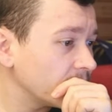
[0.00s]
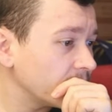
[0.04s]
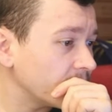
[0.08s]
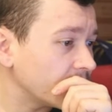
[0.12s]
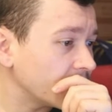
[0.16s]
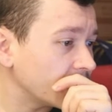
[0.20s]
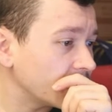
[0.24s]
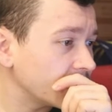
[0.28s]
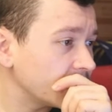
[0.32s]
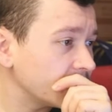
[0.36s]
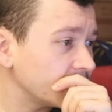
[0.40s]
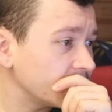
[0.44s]

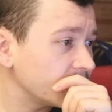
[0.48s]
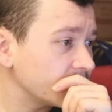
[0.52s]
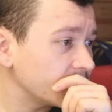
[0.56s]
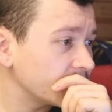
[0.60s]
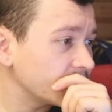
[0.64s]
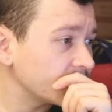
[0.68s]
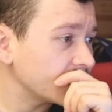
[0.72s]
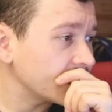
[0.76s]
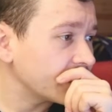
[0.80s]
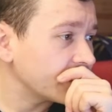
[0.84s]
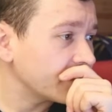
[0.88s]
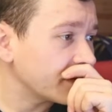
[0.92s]
yeah, this is
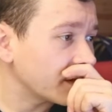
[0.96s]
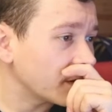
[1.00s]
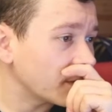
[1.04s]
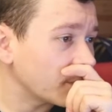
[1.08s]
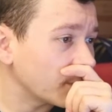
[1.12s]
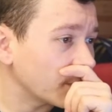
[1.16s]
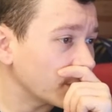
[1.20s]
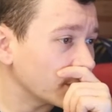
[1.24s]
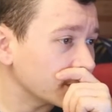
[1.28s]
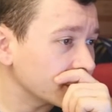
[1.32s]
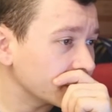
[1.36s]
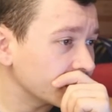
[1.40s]
the
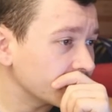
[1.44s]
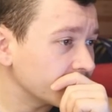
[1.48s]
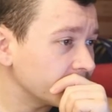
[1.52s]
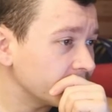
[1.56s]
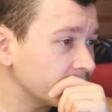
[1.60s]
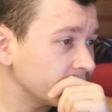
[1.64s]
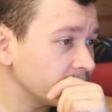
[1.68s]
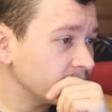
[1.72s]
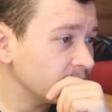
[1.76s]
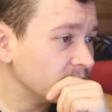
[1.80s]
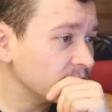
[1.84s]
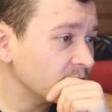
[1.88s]
Sapphire Pulse,
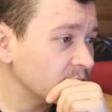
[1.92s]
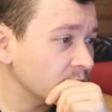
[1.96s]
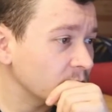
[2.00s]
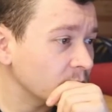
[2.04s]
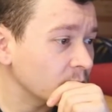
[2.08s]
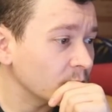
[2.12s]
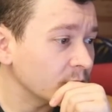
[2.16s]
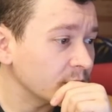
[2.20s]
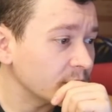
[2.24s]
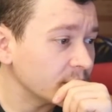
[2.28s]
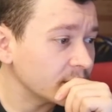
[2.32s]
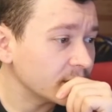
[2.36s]

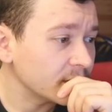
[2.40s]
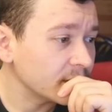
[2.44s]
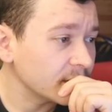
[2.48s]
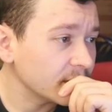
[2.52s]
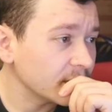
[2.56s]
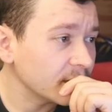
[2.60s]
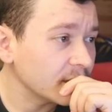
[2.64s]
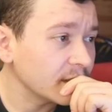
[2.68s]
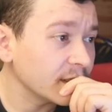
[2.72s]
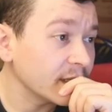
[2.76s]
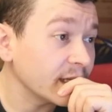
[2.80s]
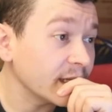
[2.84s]

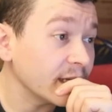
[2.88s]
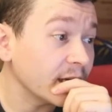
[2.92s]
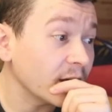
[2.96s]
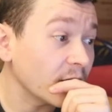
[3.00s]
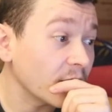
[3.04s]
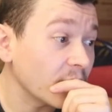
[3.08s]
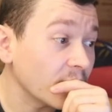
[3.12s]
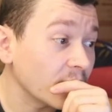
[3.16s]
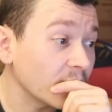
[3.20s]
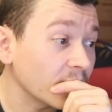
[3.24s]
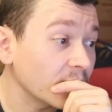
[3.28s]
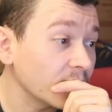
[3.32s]
which they
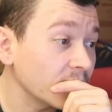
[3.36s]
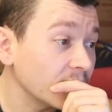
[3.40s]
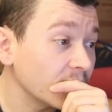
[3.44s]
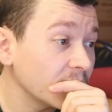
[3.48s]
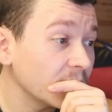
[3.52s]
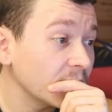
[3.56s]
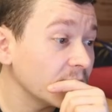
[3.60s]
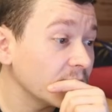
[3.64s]
are